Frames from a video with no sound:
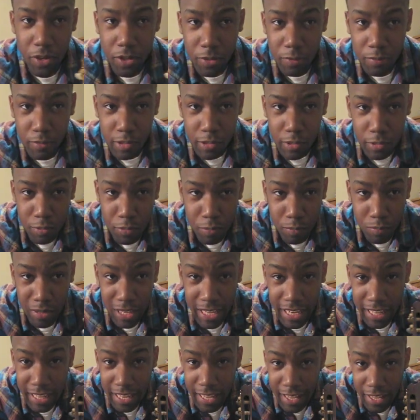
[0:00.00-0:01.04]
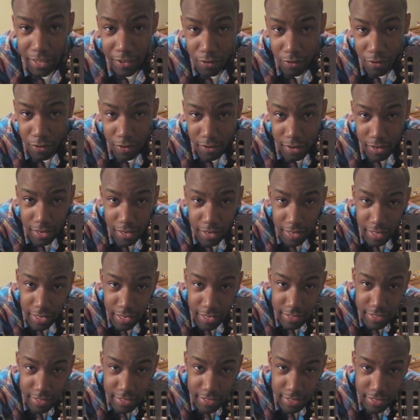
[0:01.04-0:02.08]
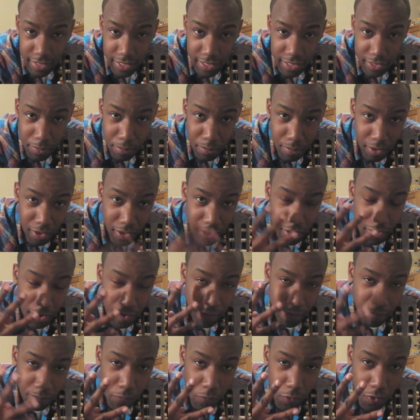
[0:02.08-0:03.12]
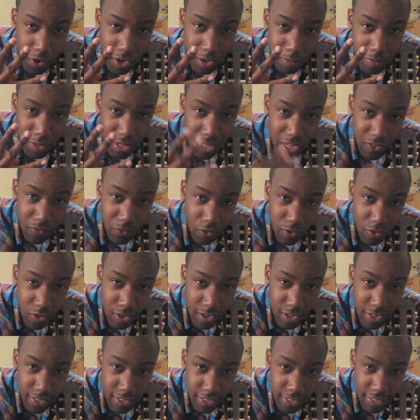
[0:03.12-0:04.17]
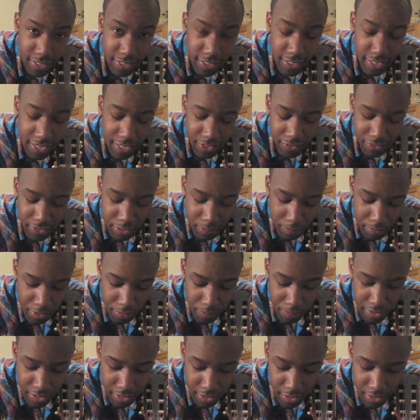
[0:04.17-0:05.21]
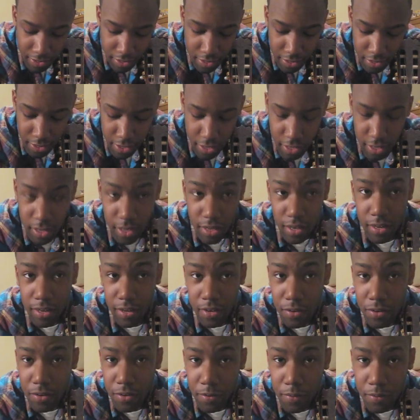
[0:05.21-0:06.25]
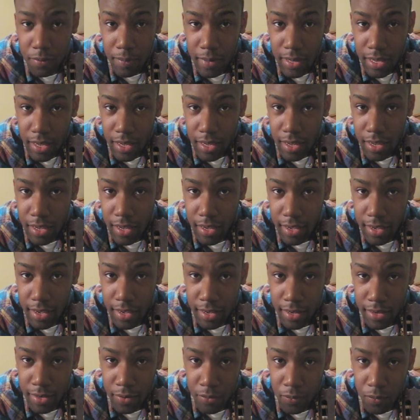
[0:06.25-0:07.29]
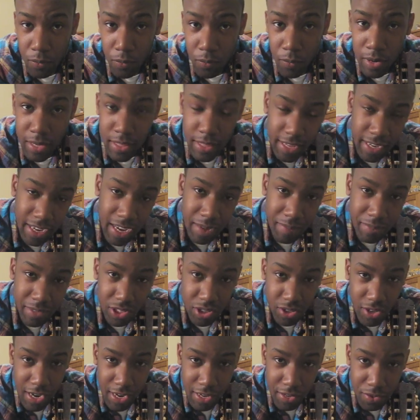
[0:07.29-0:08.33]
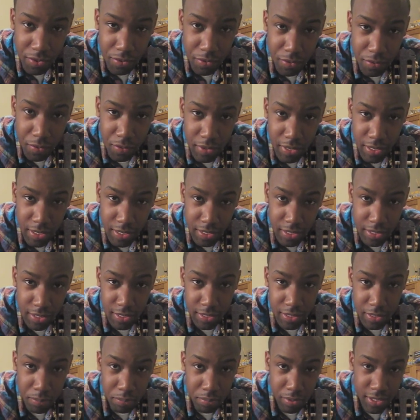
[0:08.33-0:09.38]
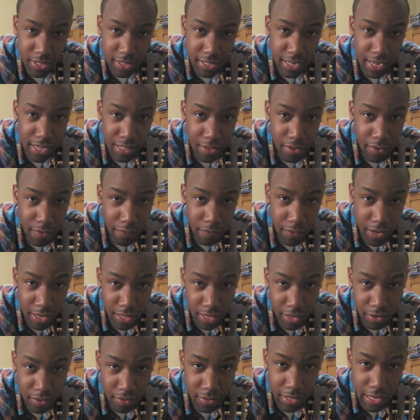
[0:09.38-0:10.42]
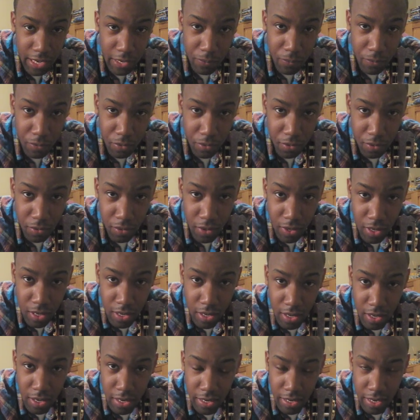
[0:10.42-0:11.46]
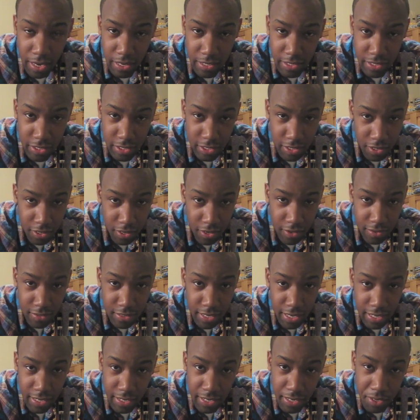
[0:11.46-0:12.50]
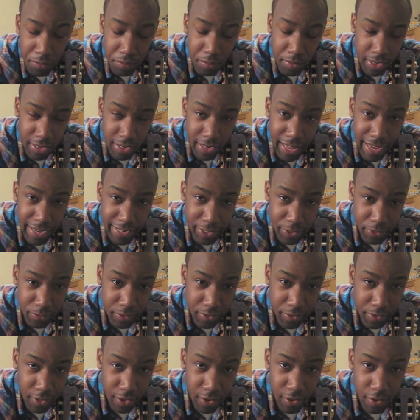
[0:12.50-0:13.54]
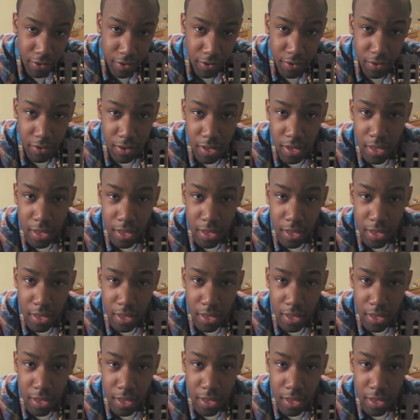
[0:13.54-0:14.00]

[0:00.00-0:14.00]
welcome to Play Like Lauryn lesson number 4, I believe we're on. I know it's been a minute, and one thing I've been trying to do is put together a video that will not just show you technique but an actual song.